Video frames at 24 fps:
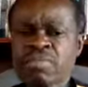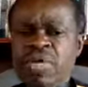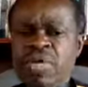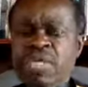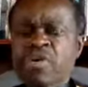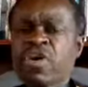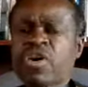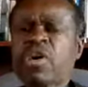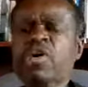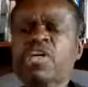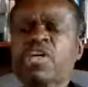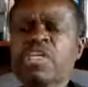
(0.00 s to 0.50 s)

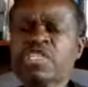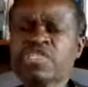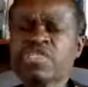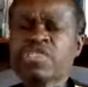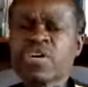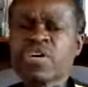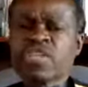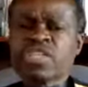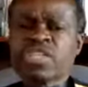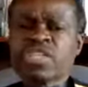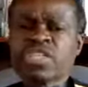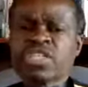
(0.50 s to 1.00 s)
But God is
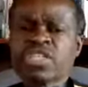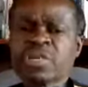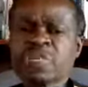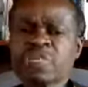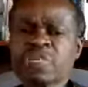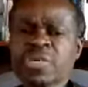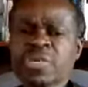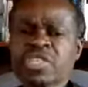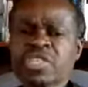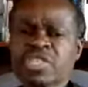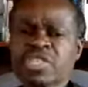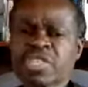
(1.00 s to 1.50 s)
not in the
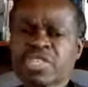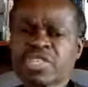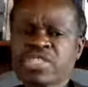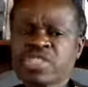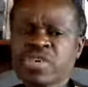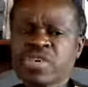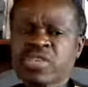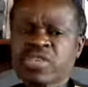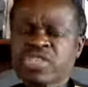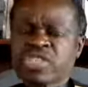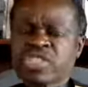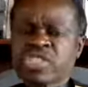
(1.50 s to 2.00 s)
business
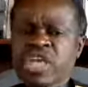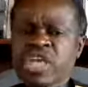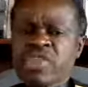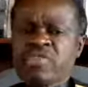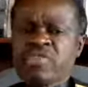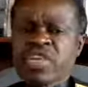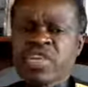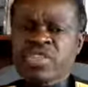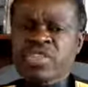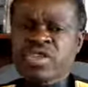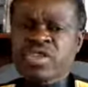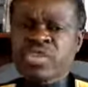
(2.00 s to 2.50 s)
of
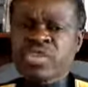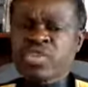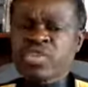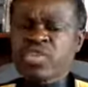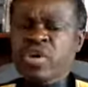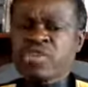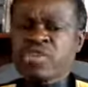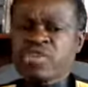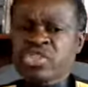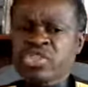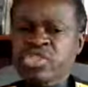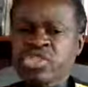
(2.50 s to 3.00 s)
saving those
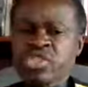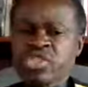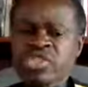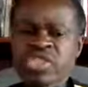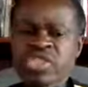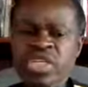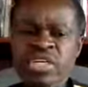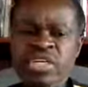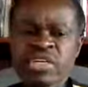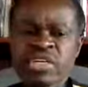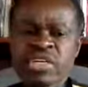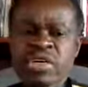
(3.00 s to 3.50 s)
who have
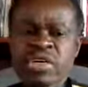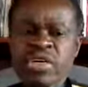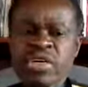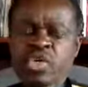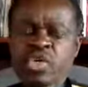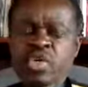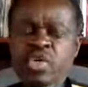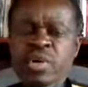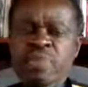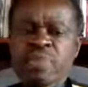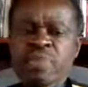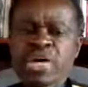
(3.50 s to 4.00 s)
chosen
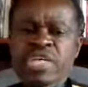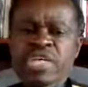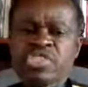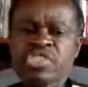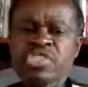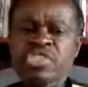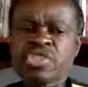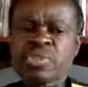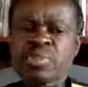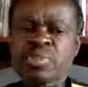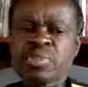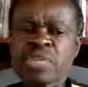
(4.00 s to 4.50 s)
to
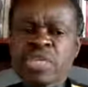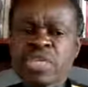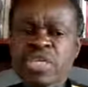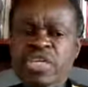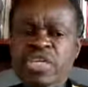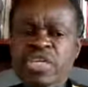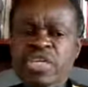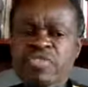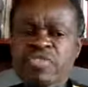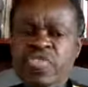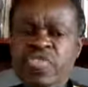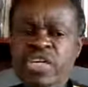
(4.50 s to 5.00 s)
embrace
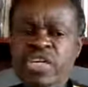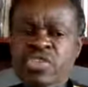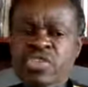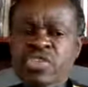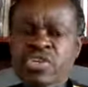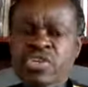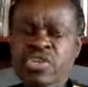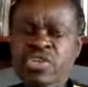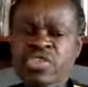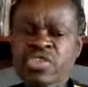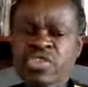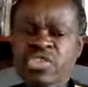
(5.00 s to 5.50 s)
stupidity for
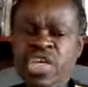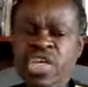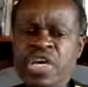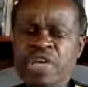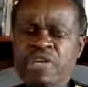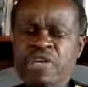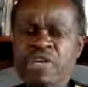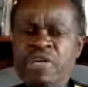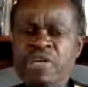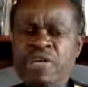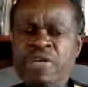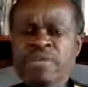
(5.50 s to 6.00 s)
its own
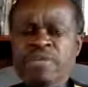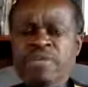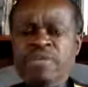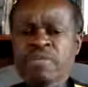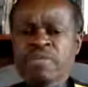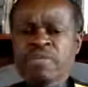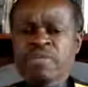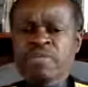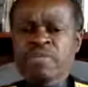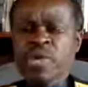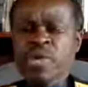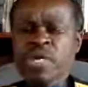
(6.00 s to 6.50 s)
sake,
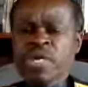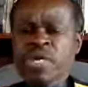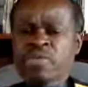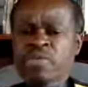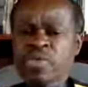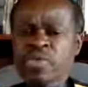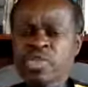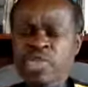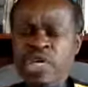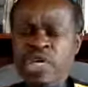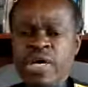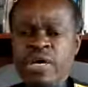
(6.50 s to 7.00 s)

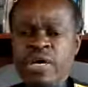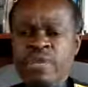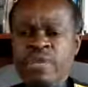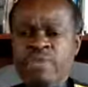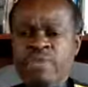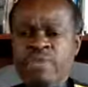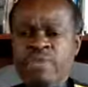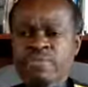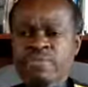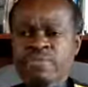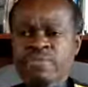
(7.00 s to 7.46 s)
Mwalimu said.